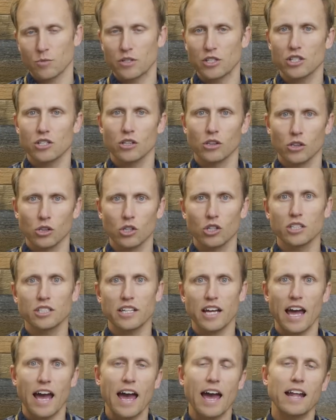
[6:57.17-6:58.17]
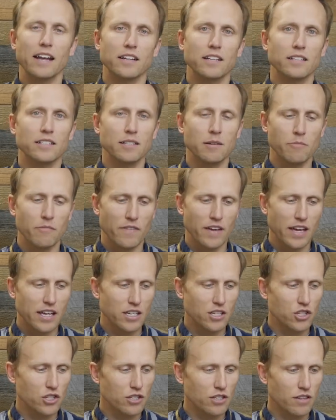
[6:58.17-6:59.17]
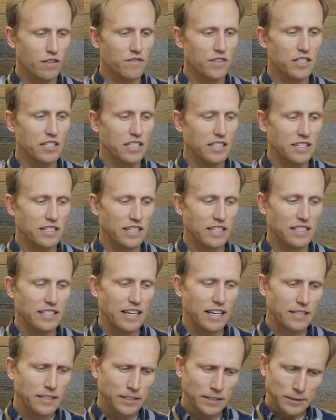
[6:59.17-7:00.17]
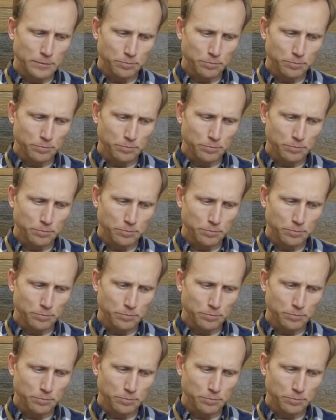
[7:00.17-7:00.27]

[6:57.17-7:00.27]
We just looked at some advantages of the T6S.